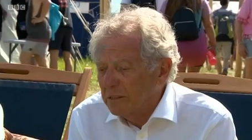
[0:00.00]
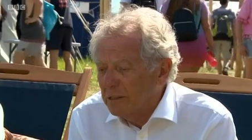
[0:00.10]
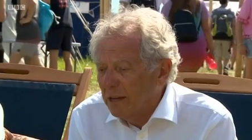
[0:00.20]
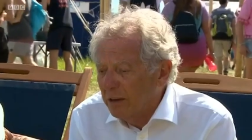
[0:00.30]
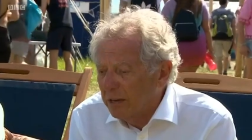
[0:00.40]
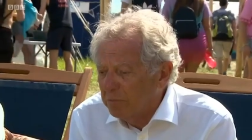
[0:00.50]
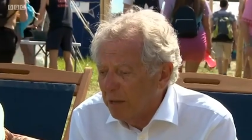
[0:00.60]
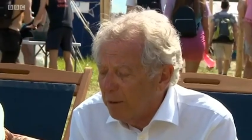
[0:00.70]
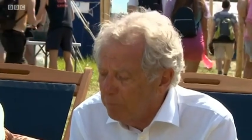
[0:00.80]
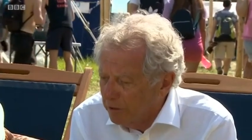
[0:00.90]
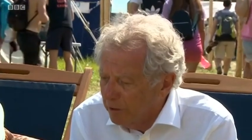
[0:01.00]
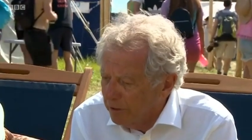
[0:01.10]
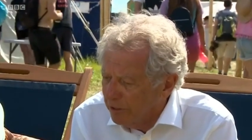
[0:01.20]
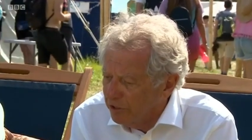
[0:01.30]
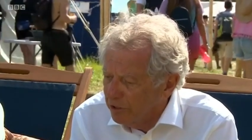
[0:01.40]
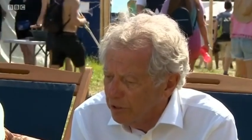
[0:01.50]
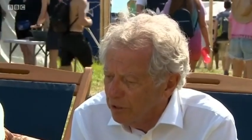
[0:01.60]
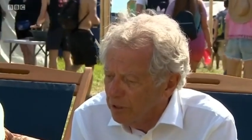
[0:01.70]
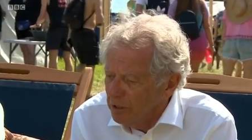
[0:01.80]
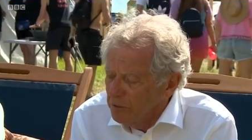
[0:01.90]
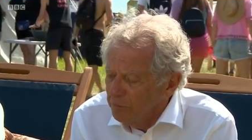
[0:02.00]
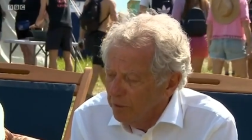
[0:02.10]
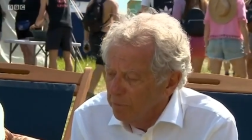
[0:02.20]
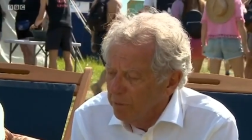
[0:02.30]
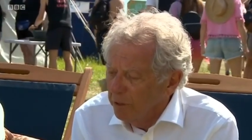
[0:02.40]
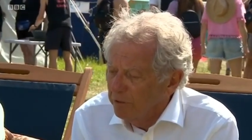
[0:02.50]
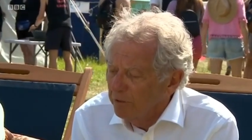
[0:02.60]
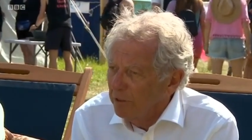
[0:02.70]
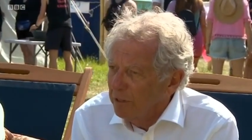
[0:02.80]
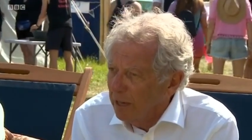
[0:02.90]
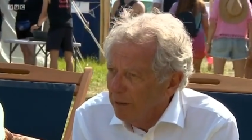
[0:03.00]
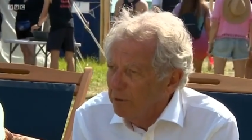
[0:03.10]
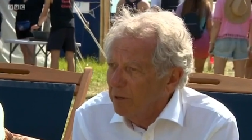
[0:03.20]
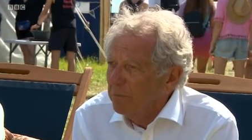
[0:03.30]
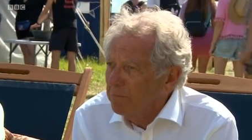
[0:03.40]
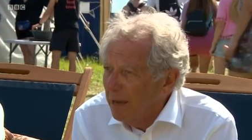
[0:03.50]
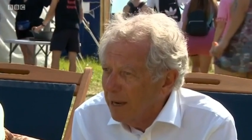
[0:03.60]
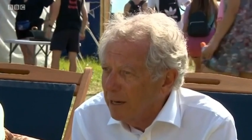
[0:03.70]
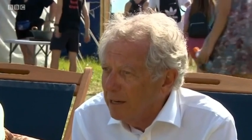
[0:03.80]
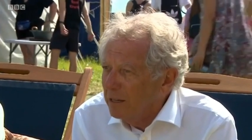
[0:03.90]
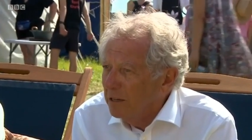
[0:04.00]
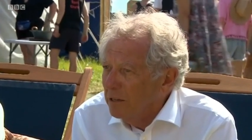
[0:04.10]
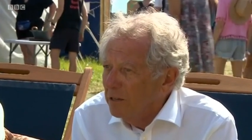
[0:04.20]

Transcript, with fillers: Now, I'm absolutely sure that both Cameron and May,